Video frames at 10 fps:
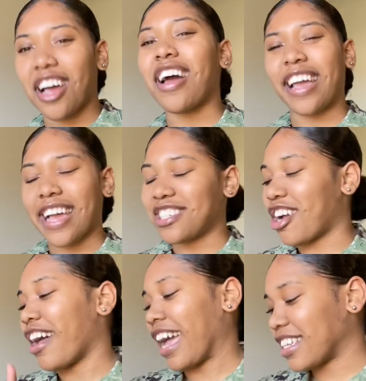I got y'all.
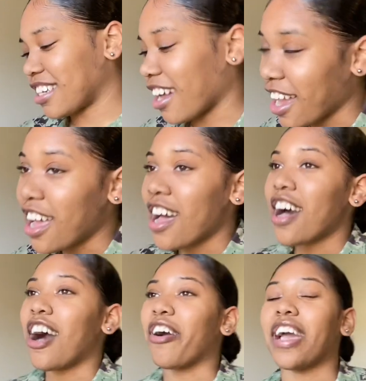I got y'all.
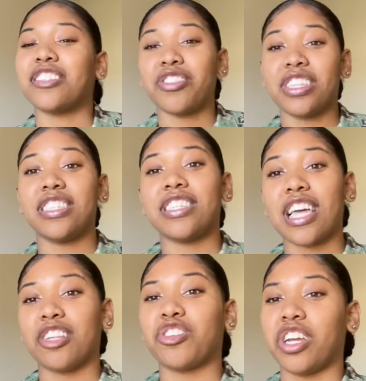Okay, so this is the
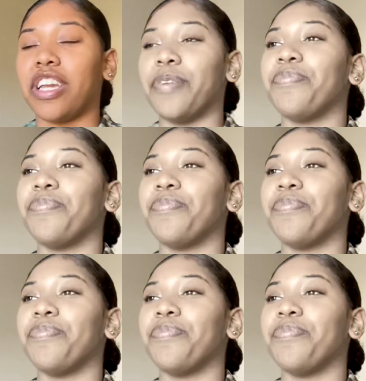Sailor's Creed.